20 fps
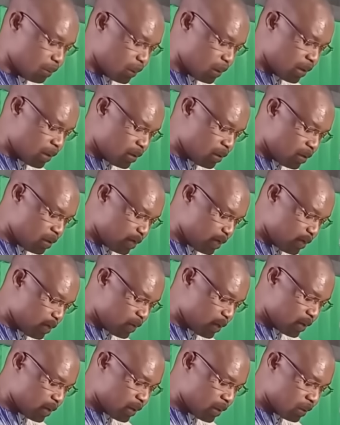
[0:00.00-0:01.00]
francs in
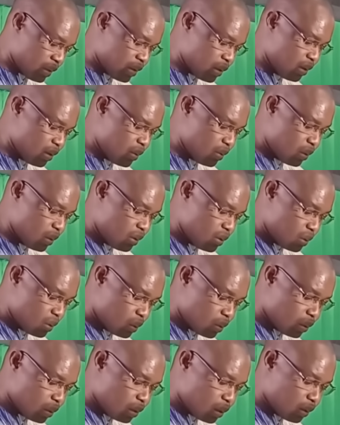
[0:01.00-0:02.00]
2024,
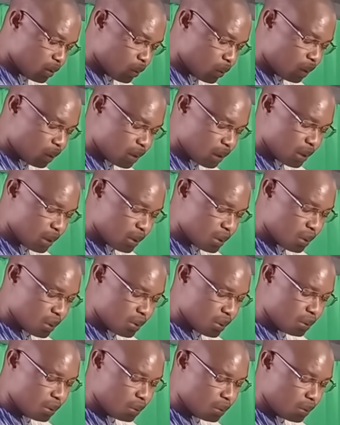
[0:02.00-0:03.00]
compared to
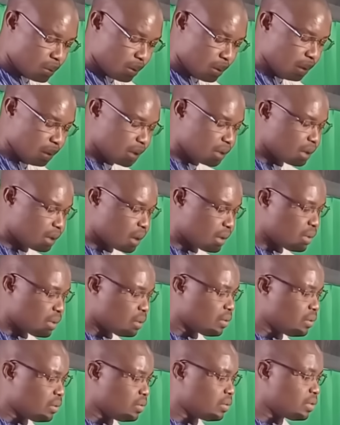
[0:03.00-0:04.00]

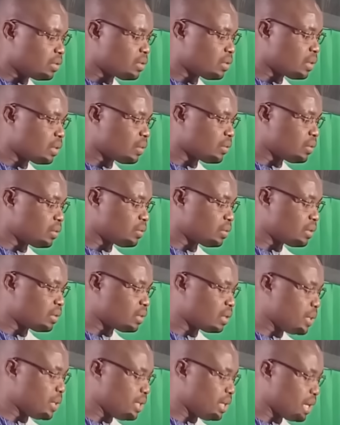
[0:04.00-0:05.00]

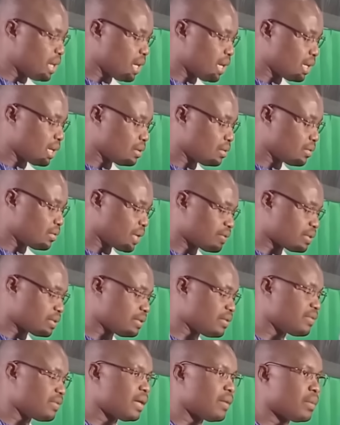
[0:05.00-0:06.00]

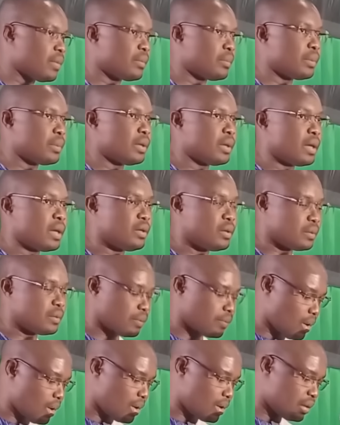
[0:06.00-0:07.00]
353.127 billion
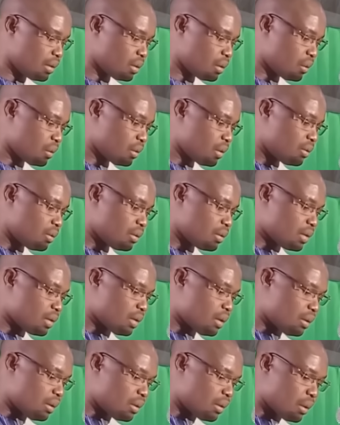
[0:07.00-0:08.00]
CFA
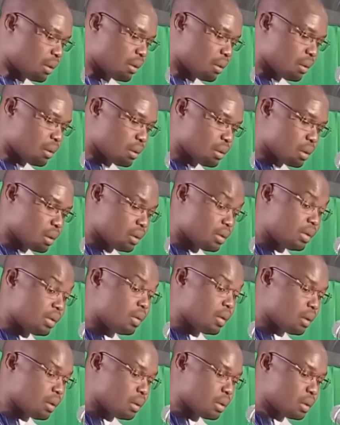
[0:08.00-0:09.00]
francs in
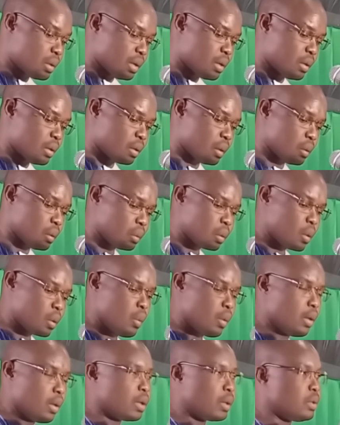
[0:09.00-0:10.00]
2023,
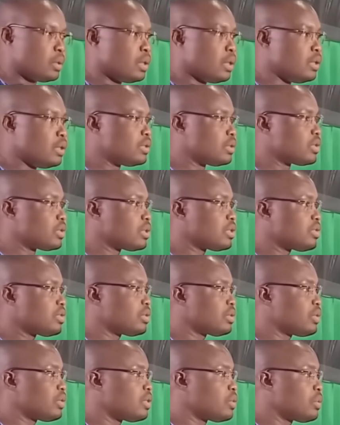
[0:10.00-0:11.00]
representing an increase of
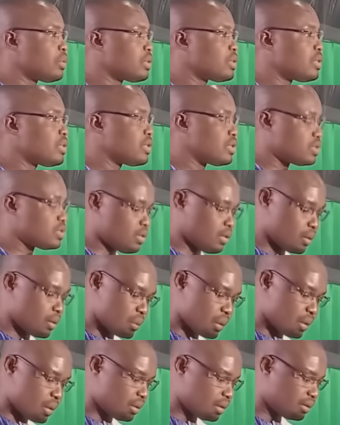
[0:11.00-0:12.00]

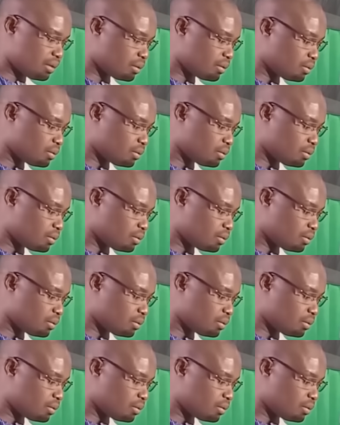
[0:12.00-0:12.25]
12.16%.